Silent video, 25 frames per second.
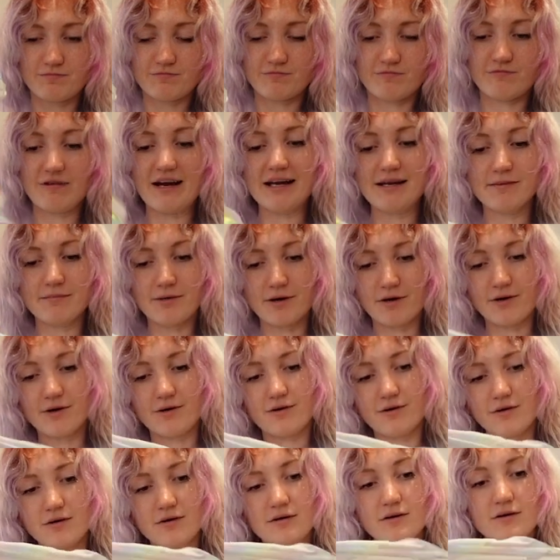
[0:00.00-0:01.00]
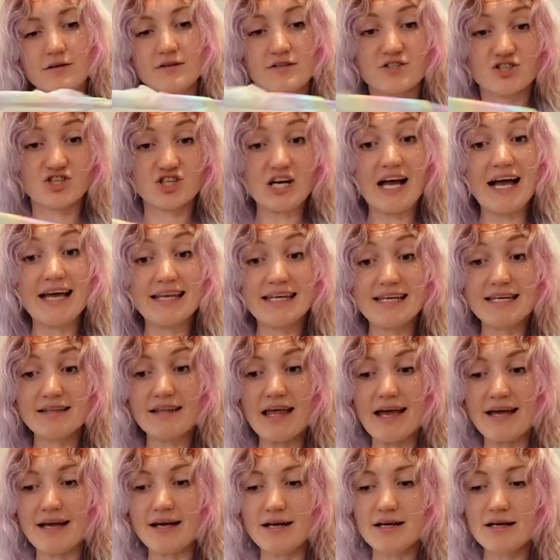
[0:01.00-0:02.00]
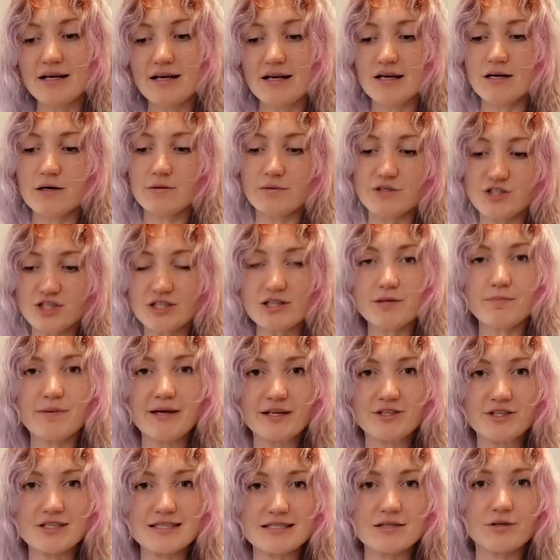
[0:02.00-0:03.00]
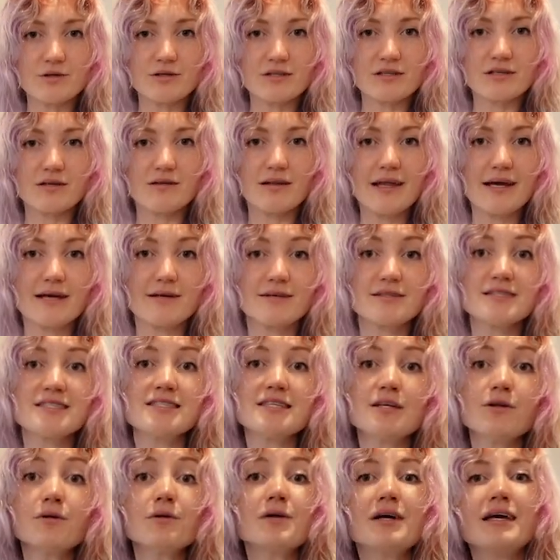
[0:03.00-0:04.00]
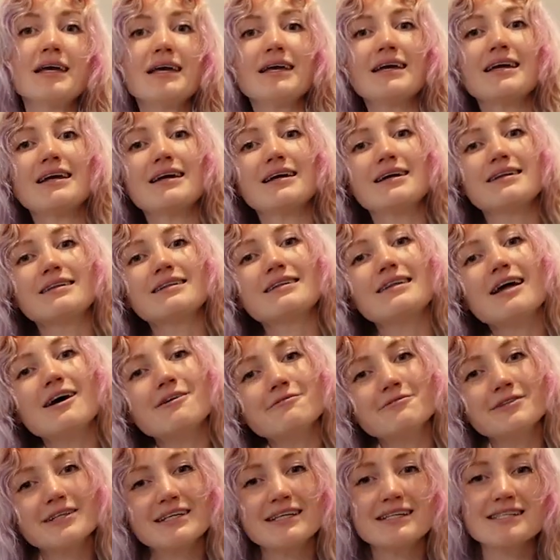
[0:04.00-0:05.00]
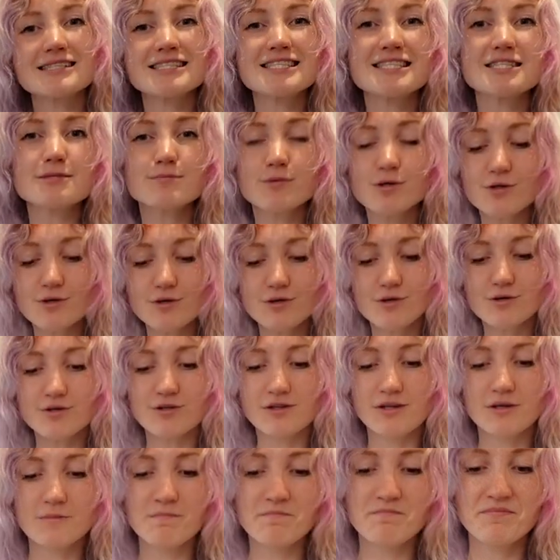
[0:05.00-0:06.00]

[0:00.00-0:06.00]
rainbow shiny layer, which in the pictures looked like silky and lovely and smooth.